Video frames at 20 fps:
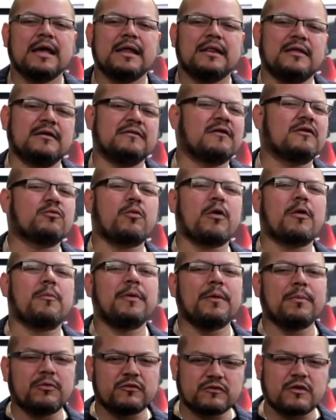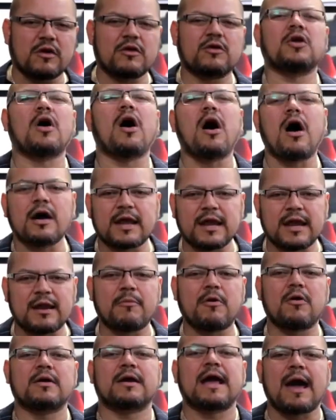This is where people start talking
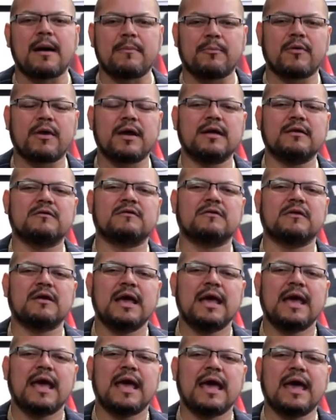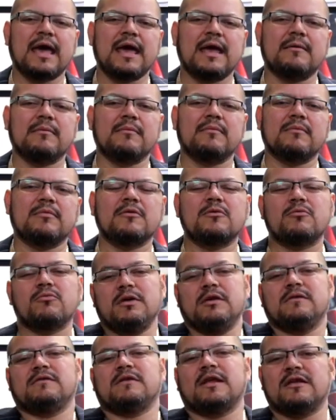about cap rates. And the
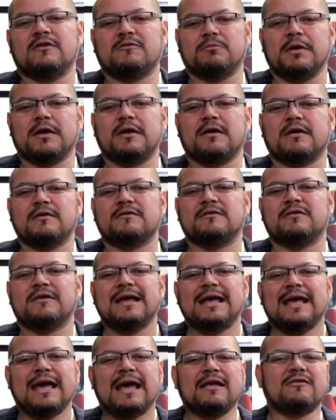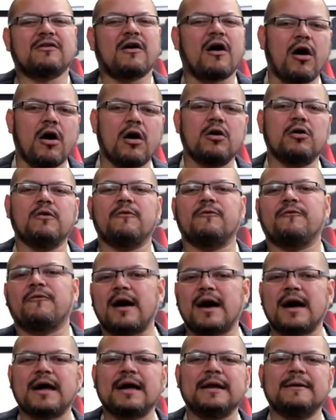reason is because it's hard to
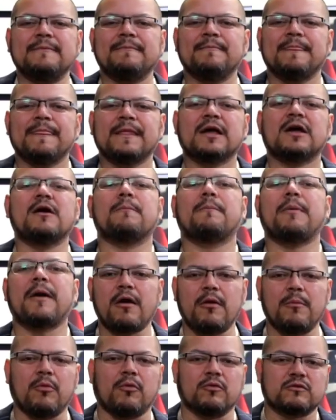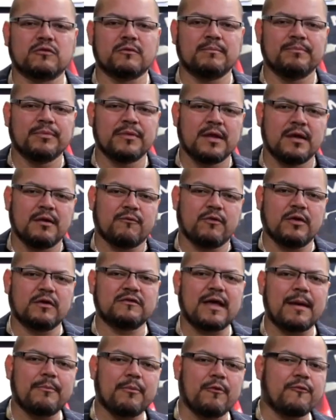find comparables. For
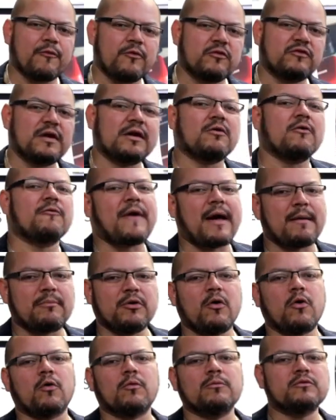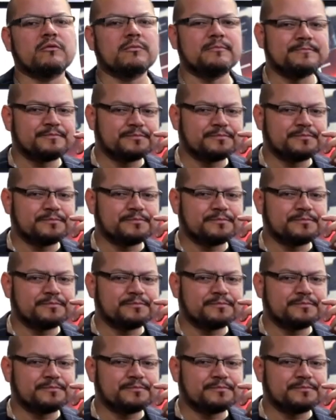example, for single family homes,